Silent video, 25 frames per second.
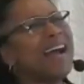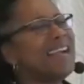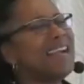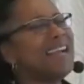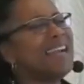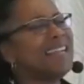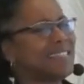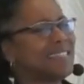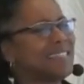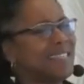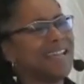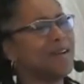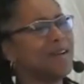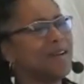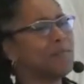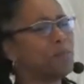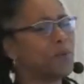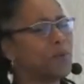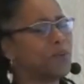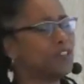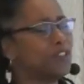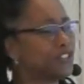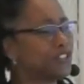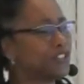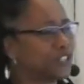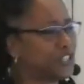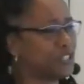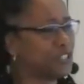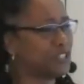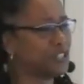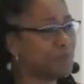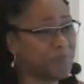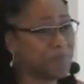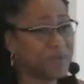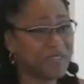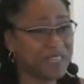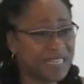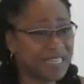temple should
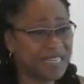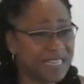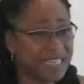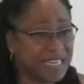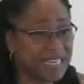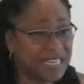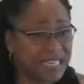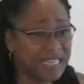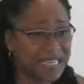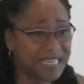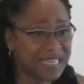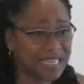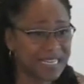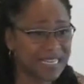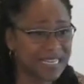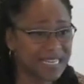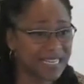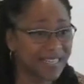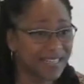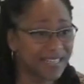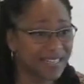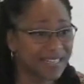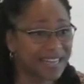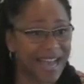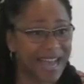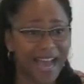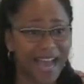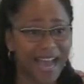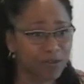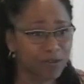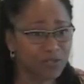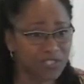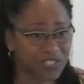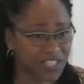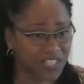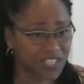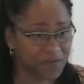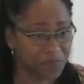be a house
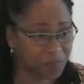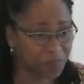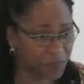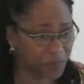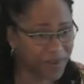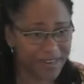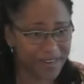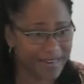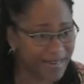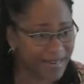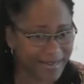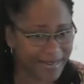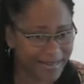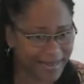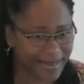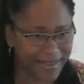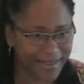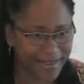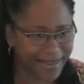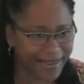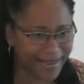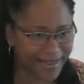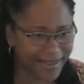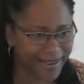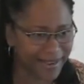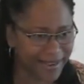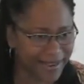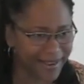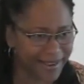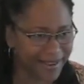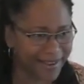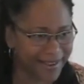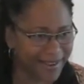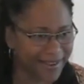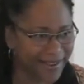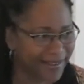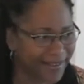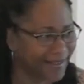of
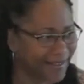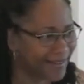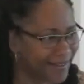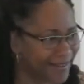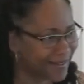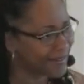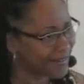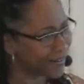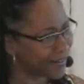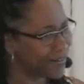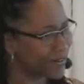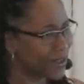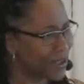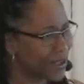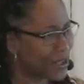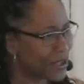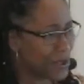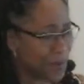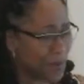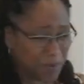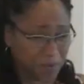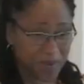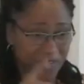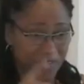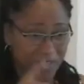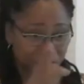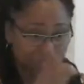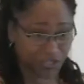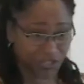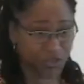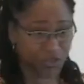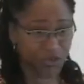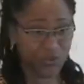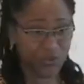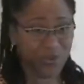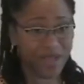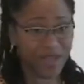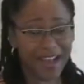prayer, but you
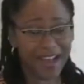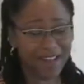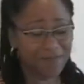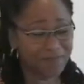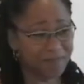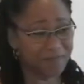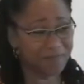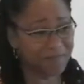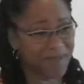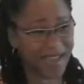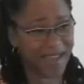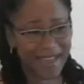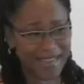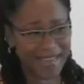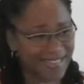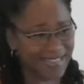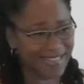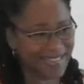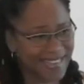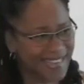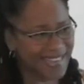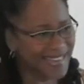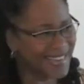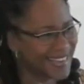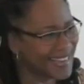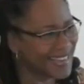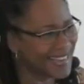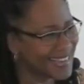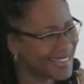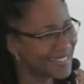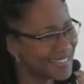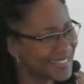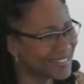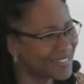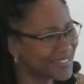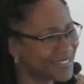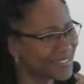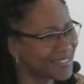have made it
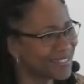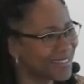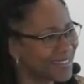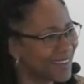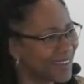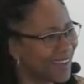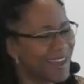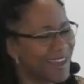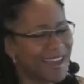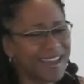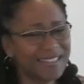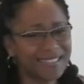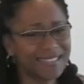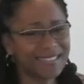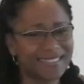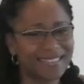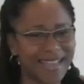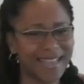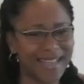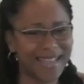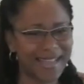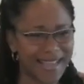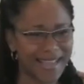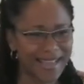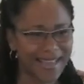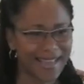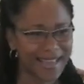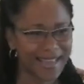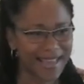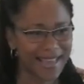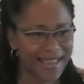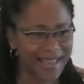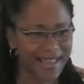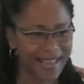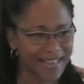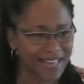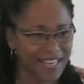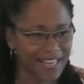a
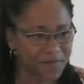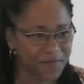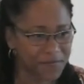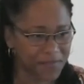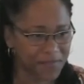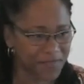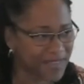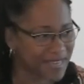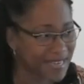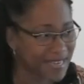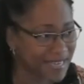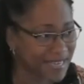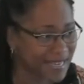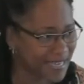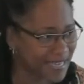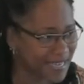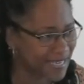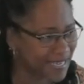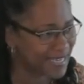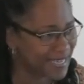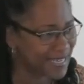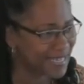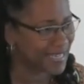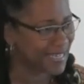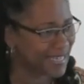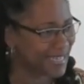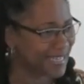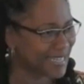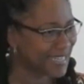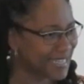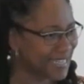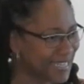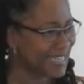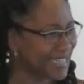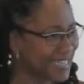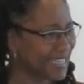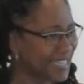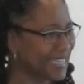den of
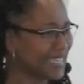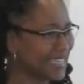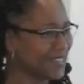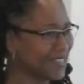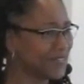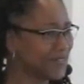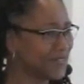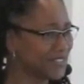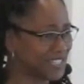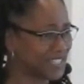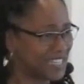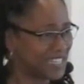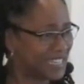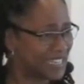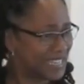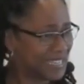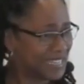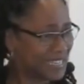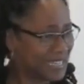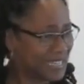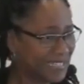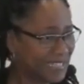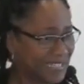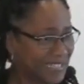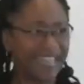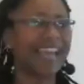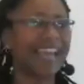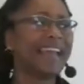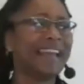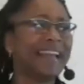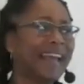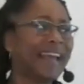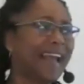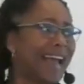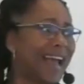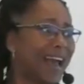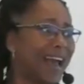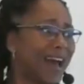thieves. Get
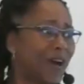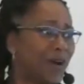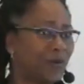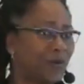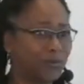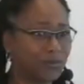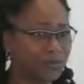out!"